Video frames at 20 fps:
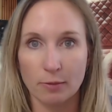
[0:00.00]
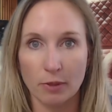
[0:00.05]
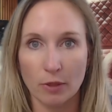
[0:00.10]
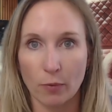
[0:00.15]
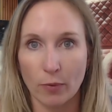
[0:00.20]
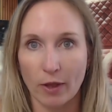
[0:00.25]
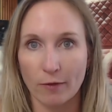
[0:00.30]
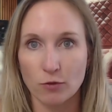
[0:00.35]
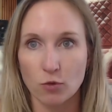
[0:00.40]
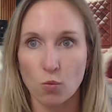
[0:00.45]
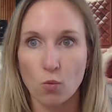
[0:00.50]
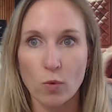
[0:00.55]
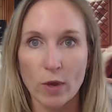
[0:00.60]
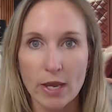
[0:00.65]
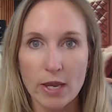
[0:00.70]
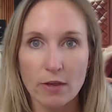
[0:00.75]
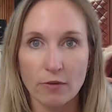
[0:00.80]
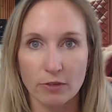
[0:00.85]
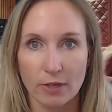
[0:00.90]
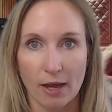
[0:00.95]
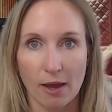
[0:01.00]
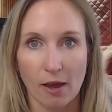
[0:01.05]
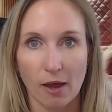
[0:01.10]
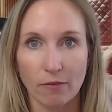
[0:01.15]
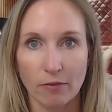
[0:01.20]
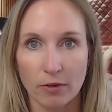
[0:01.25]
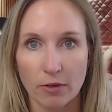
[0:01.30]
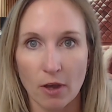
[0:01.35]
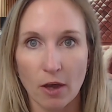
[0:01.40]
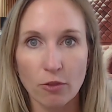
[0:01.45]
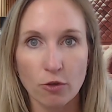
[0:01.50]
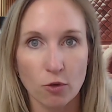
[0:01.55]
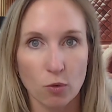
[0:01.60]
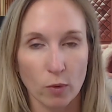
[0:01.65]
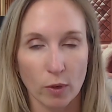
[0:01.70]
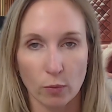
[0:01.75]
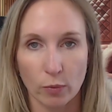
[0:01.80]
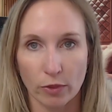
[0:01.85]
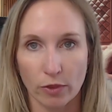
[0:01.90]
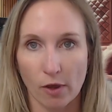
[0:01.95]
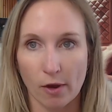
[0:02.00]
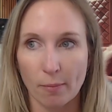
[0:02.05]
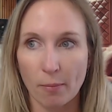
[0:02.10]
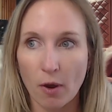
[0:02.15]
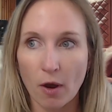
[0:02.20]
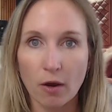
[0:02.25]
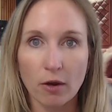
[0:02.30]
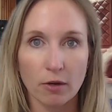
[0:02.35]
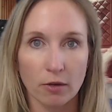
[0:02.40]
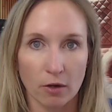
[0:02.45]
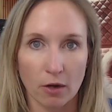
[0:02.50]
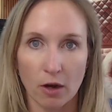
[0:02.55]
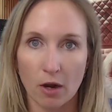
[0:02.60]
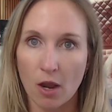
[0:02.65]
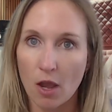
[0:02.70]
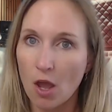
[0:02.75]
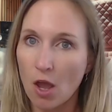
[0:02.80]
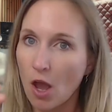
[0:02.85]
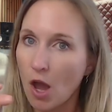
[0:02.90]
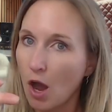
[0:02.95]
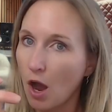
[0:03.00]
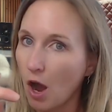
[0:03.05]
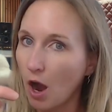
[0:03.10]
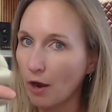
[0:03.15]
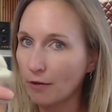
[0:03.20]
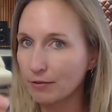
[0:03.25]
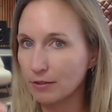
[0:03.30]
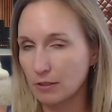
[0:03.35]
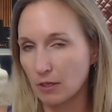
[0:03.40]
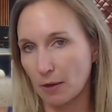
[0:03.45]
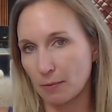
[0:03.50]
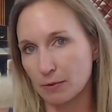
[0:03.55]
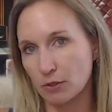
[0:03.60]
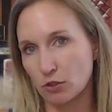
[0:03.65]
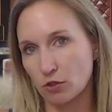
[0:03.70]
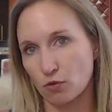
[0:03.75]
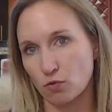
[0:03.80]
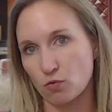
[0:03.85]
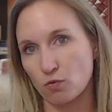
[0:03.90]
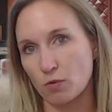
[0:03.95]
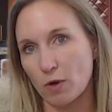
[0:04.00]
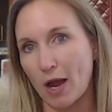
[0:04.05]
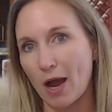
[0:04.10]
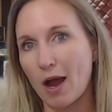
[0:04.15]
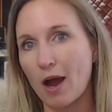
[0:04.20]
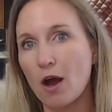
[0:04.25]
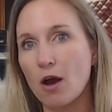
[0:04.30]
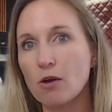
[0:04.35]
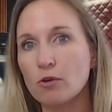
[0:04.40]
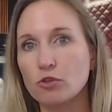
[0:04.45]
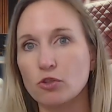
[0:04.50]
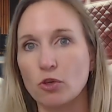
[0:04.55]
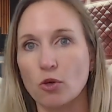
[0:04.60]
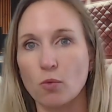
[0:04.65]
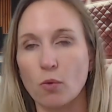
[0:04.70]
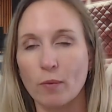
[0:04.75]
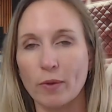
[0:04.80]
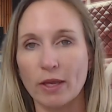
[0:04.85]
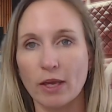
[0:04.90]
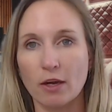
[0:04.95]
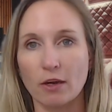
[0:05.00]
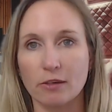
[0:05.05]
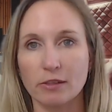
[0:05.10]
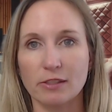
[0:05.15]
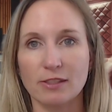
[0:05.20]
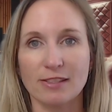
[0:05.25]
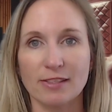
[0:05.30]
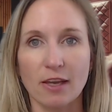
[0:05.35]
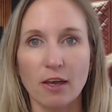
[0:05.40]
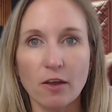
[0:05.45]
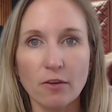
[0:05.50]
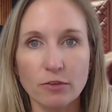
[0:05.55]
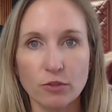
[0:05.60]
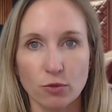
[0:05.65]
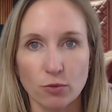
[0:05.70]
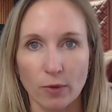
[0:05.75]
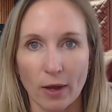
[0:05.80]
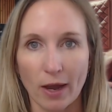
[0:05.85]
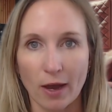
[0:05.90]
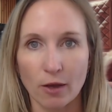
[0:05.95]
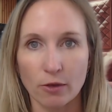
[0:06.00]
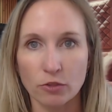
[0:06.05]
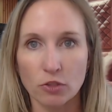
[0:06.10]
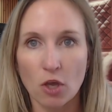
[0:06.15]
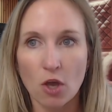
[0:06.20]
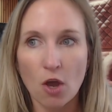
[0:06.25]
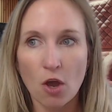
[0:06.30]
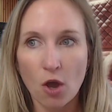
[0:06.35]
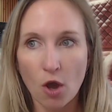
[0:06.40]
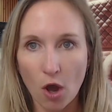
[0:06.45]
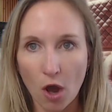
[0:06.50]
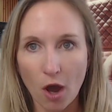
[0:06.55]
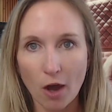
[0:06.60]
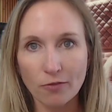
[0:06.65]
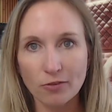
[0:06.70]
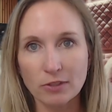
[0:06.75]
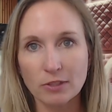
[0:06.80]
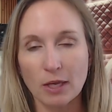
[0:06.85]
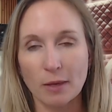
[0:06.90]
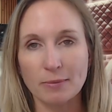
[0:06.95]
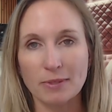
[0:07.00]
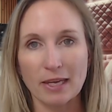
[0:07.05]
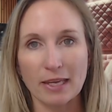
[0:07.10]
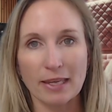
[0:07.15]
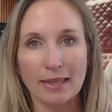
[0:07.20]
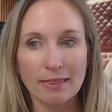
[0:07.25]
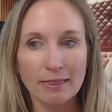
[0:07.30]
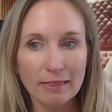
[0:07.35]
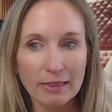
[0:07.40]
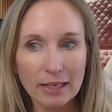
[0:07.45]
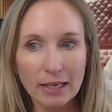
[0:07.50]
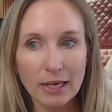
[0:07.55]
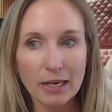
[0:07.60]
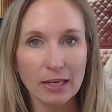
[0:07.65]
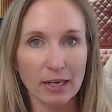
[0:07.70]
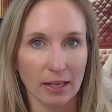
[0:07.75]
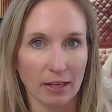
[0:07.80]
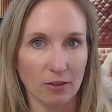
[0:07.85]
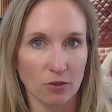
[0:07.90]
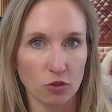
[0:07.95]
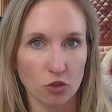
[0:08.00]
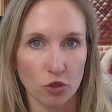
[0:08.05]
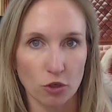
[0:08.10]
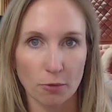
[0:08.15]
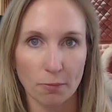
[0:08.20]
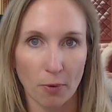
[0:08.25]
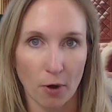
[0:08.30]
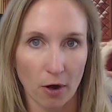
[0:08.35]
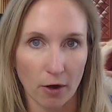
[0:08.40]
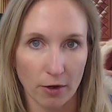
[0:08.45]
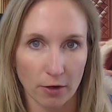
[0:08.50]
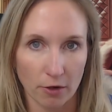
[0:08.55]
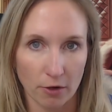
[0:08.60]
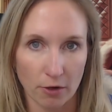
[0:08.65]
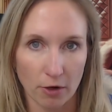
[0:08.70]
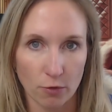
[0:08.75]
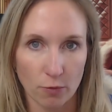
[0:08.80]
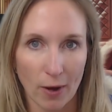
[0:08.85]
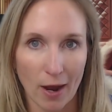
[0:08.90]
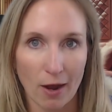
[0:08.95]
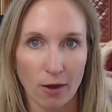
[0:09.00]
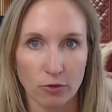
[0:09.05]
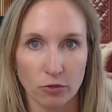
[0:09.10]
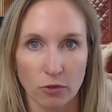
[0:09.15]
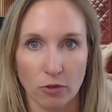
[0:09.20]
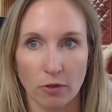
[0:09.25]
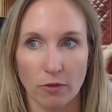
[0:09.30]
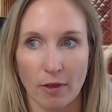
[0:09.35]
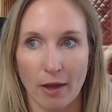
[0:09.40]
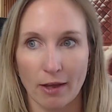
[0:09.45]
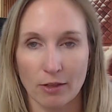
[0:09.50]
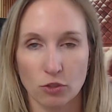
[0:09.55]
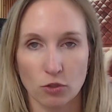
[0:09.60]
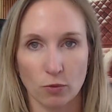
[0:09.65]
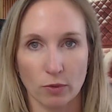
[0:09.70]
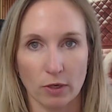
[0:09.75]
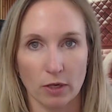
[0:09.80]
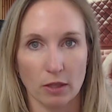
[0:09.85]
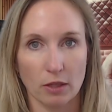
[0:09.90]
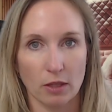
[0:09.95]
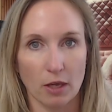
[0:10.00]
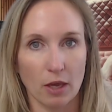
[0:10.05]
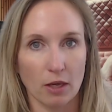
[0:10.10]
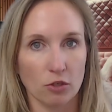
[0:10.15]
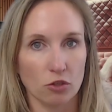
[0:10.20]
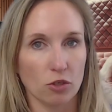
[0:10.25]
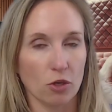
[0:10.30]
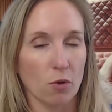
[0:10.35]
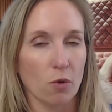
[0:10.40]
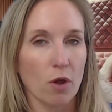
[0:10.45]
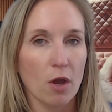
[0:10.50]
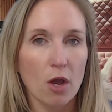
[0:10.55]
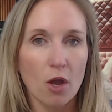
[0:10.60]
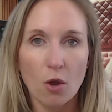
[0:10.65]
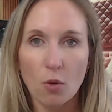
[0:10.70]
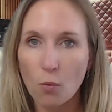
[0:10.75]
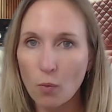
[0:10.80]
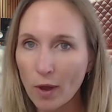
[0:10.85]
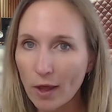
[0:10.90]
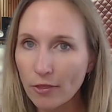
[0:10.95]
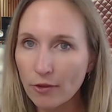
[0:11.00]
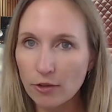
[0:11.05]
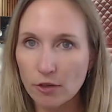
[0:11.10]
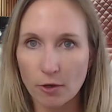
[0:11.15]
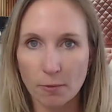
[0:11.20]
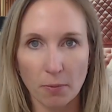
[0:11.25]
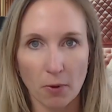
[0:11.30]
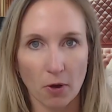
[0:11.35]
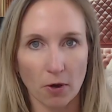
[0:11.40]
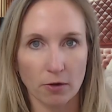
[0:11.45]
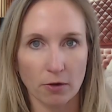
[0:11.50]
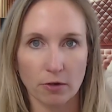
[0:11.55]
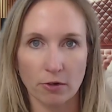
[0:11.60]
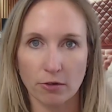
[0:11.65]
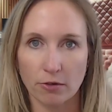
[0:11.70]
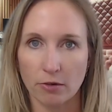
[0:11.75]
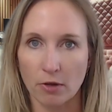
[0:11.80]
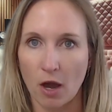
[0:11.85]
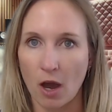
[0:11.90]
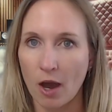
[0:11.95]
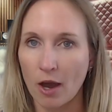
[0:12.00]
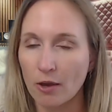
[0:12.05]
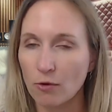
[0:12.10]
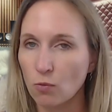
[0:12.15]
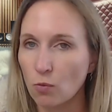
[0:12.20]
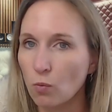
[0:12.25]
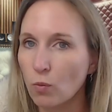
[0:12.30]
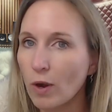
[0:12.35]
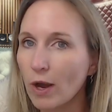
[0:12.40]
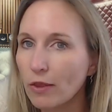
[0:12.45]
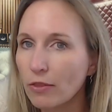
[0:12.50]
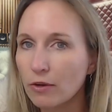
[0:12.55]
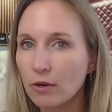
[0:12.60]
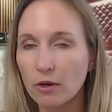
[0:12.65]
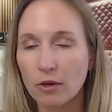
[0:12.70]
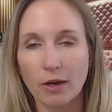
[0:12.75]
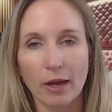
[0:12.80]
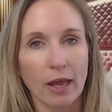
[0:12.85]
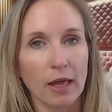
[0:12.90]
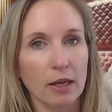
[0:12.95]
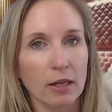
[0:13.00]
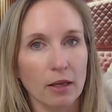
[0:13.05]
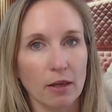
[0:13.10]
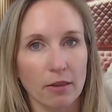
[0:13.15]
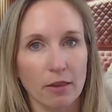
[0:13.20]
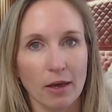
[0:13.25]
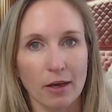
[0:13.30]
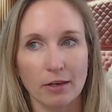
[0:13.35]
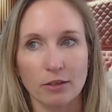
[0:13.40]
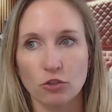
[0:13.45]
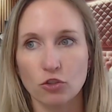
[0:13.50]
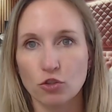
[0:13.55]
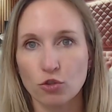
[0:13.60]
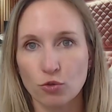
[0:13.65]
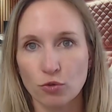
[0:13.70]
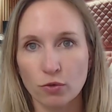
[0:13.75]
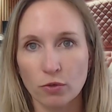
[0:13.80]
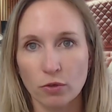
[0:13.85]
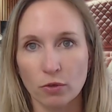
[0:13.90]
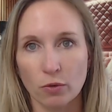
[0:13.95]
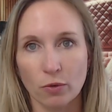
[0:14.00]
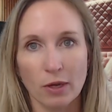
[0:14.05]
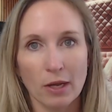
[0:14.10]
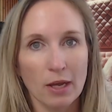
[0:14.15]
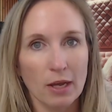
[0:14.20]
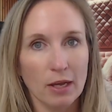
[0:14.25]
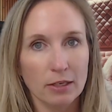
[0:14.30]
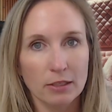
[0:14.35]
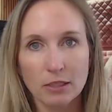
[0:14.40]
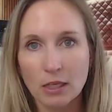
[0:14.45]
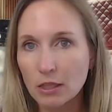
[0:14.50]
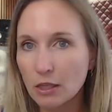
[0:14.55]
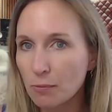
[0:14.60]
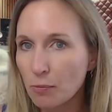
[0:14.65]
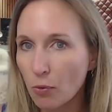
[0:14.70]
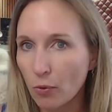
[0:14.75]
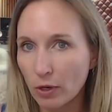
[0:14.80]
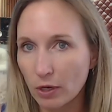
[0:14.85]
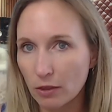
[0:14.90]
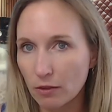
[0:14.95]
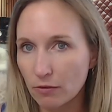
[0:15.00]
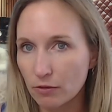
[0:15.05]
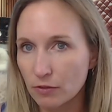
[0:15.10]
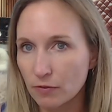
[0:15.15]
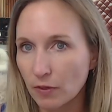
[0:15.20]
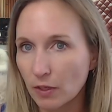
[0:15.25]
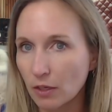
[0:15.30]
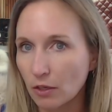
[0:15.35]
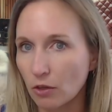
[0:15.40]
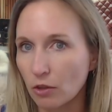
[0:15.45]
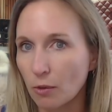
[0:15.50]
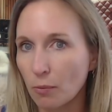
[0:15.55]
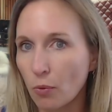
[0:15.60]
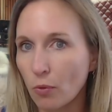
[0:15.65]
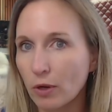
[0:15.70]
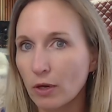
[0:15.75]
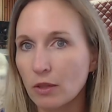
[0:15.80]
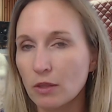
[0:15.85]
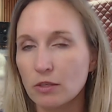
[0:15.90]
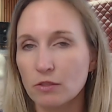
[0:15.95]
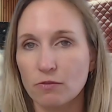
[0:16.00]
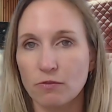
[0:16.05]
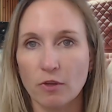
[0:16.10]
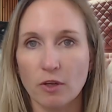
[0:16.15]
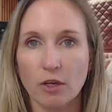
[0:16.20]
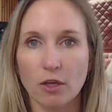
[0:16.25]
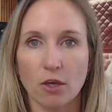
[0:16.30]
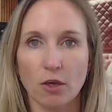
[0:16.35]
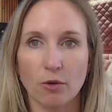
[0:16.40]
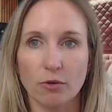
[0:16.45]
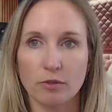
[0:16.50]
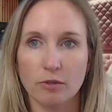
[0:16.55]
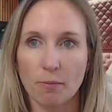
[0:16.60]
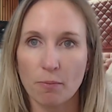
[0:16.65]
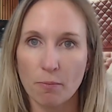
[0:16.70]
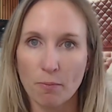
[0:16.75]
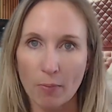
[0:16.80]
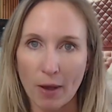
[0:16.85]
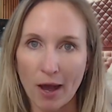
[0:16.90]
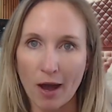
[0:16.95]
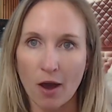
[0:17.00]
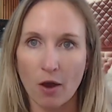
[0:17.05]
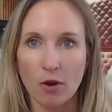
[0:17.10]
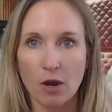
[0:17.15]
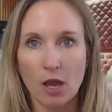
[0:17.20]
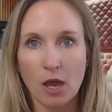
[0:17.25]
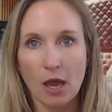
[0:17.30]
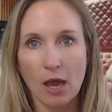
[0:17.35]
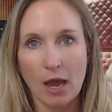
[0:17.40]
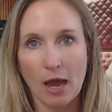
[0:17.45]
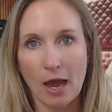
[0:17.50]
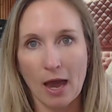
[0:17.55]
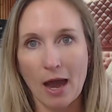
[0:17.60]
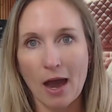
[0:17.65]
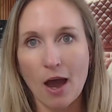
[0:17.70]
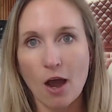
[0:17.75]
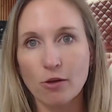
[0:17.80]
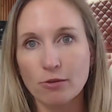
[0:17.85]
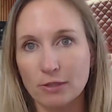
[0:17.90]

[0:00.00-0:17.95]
and then we have to wait to have another one with our partner. Oftentimes it's arousal when we get ourselves aroused. Oftentimes that can lead into partner arousal and that sort of thing. So whether you're partnered or not, whether any of that is true, it's not the point of this video. The point of this video is about how